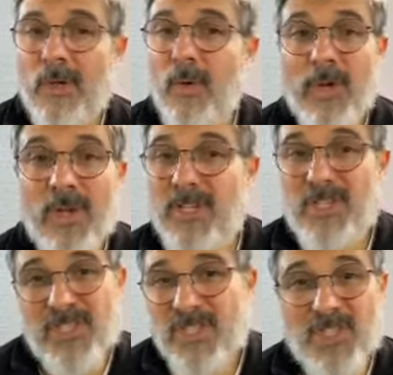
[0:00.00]
Or could I
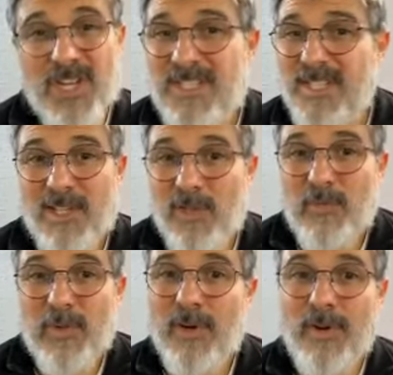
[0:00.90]
just suggest it and you'll
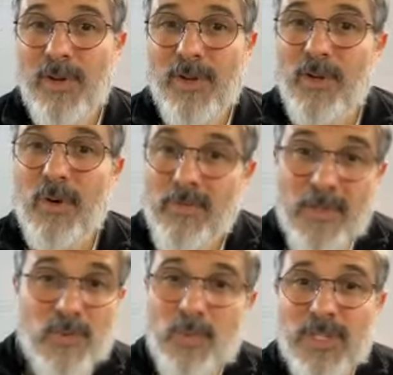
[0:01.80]
figure it out on if
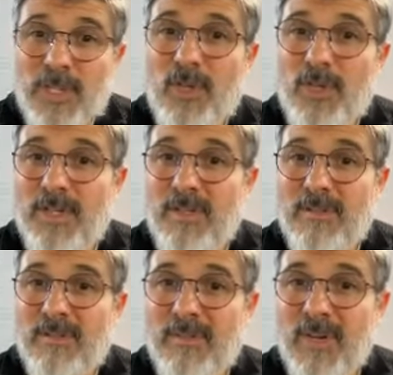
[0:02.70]
it's really good,
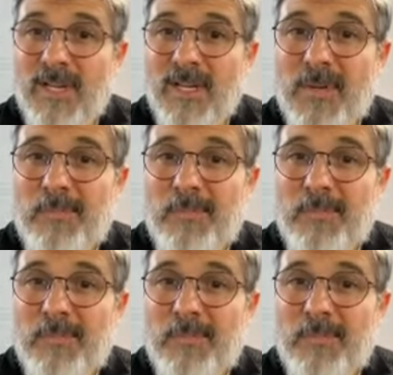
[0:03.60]
right?